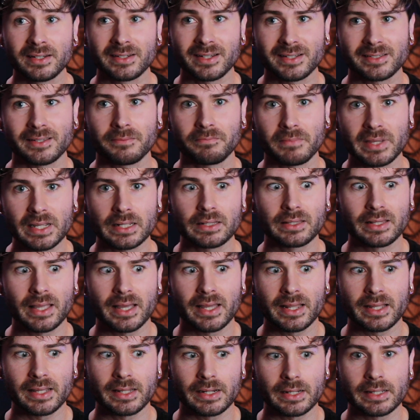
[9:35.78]
doesn't mean
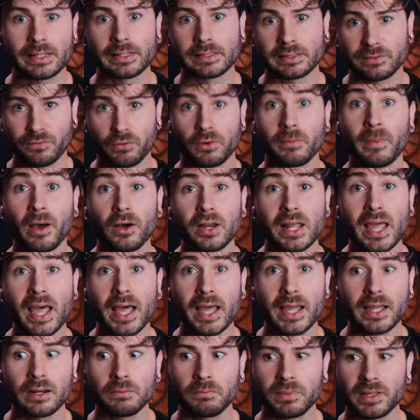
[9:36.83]
that it is
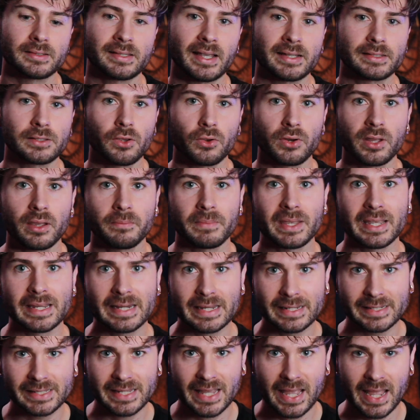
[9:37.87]
formaldehyde. Disodium
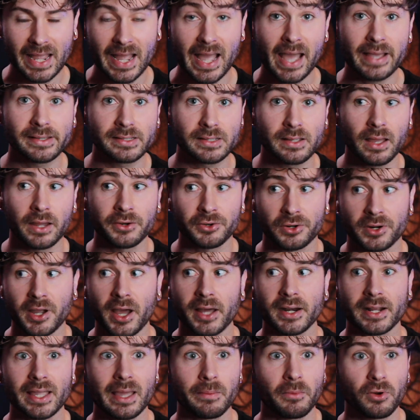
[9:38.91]
EDTA has
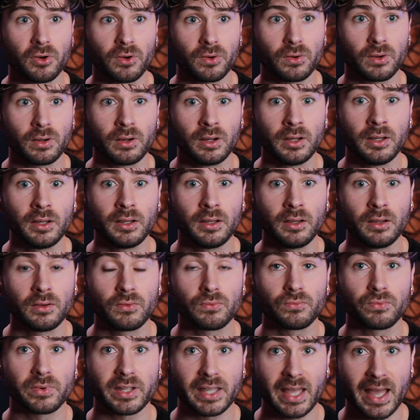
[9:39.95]
undergone a chemical
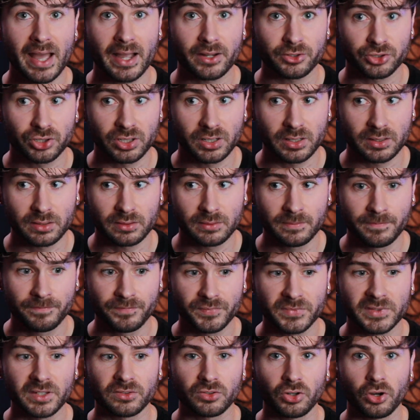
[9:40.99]
reaction
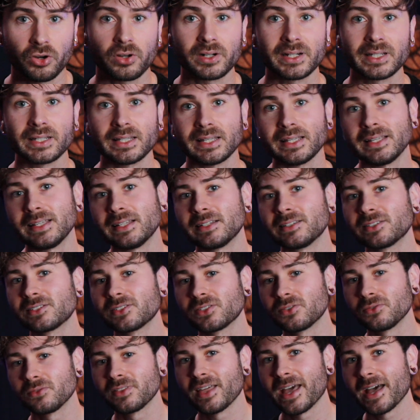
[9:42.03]
to turn it
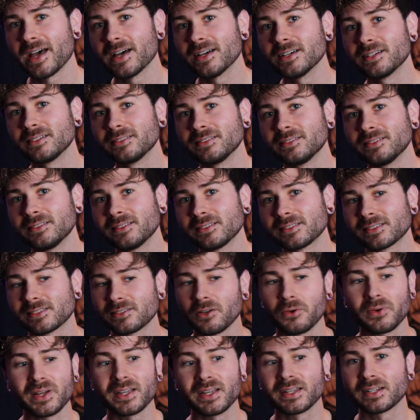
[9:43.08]
into that.
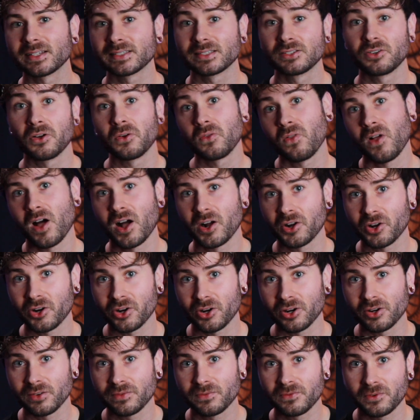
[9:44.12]
So it is no
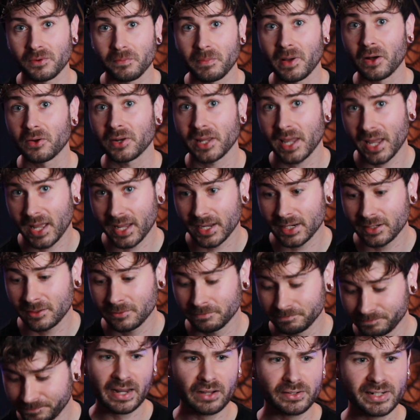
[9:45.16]
longer formaldehyde.
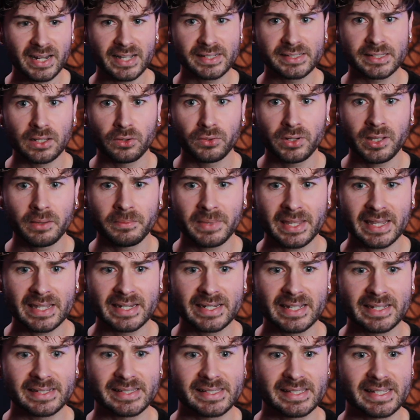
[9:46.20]
Now, disodium
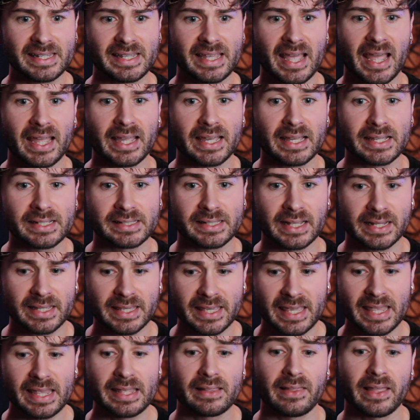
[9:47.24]
EDTA is a
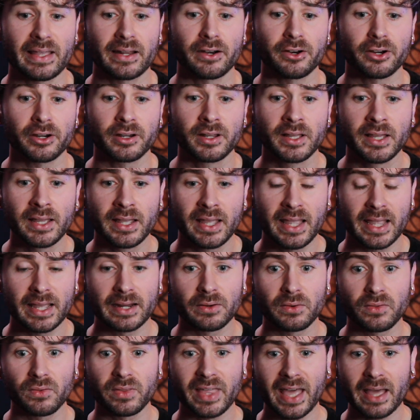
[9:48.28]
chelator,
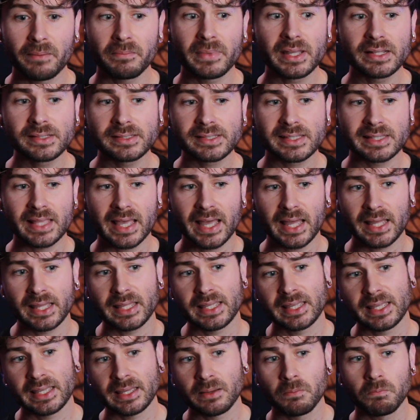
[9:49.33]
and that means
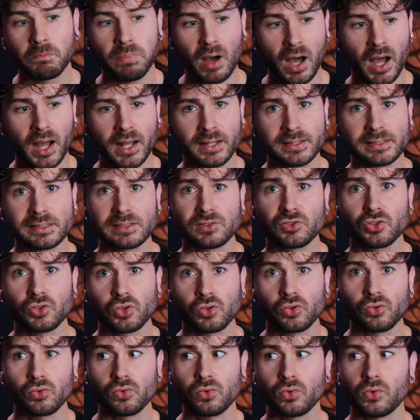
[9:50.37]
that it bonds
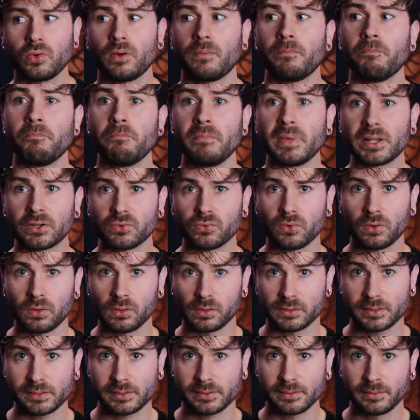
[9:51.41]
to
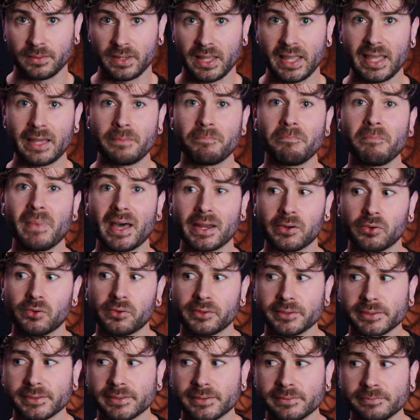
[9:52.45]
minerals. and
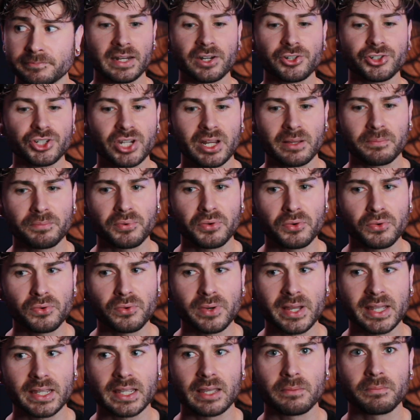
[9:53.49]
metals. In a shampoo,
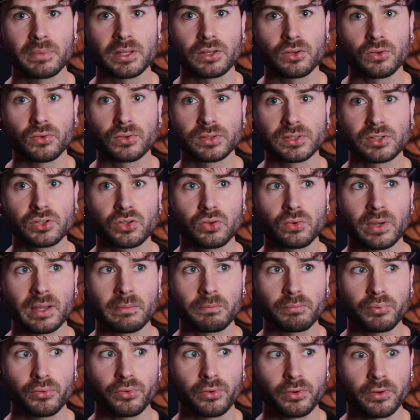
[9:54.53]
it can be used to
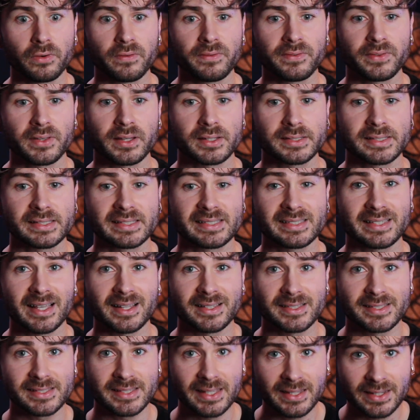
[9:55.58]
improve the
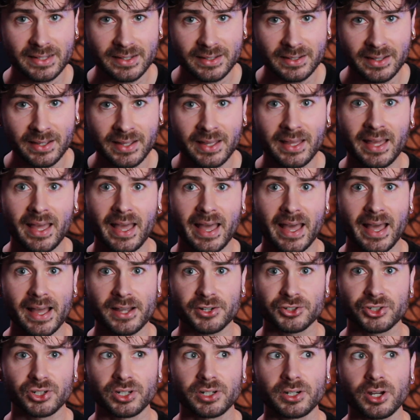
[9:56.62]
sudsing
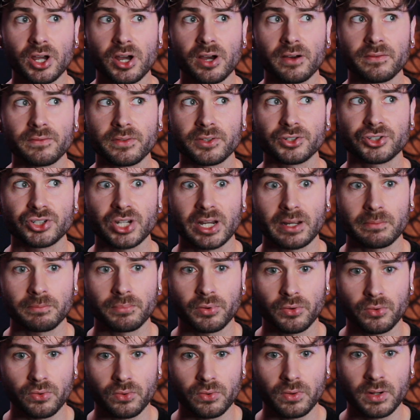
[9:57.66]
action of the
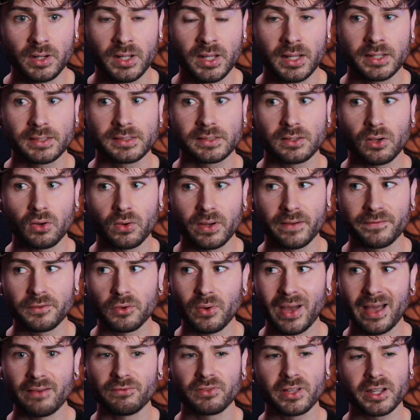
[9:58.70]
shampoo. So if
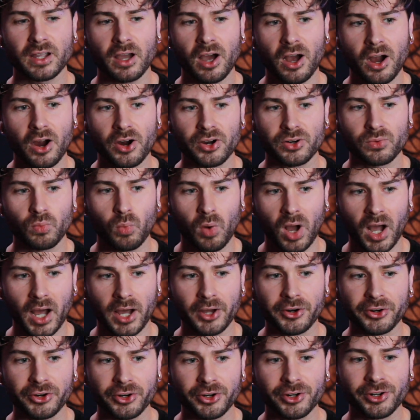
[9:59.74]
you have like a hard
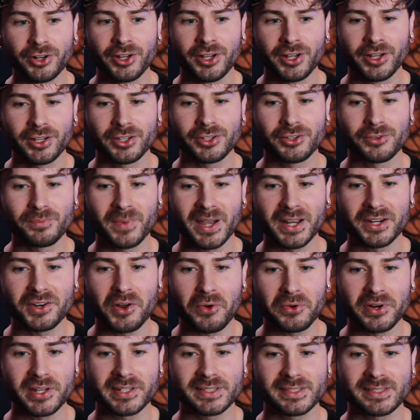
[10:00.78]
water, you might
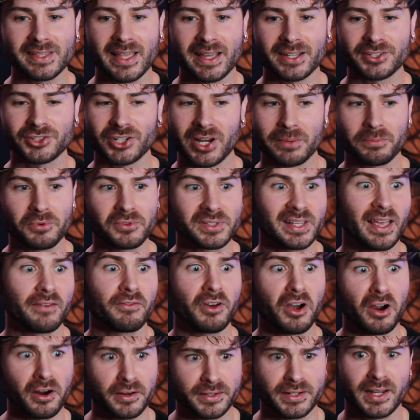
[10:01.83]
notice that shampoos have
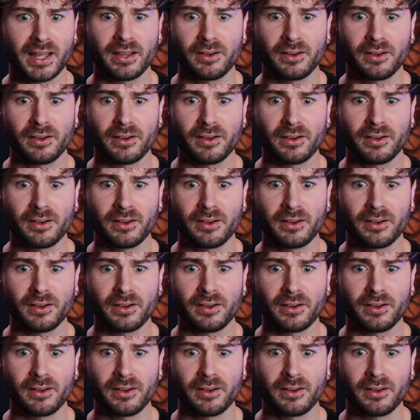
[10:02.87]
a